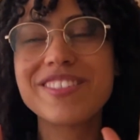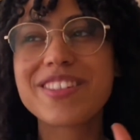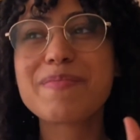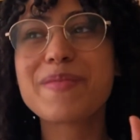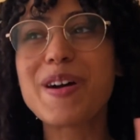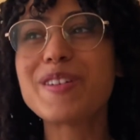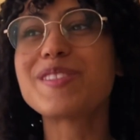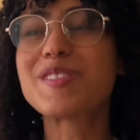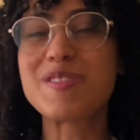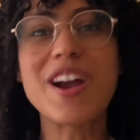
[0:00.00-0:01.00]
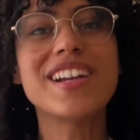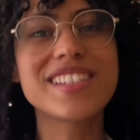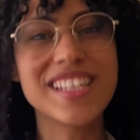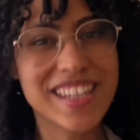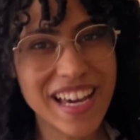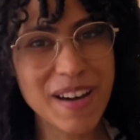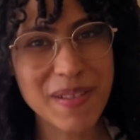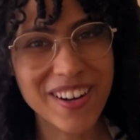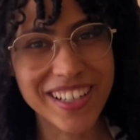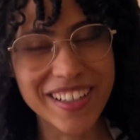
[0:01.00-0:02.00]
most crazy thing
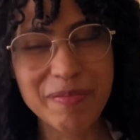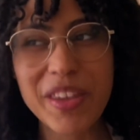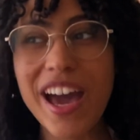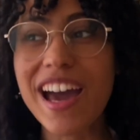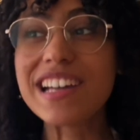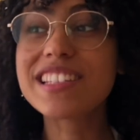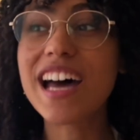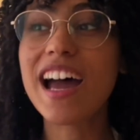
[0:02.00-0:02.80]
about it is that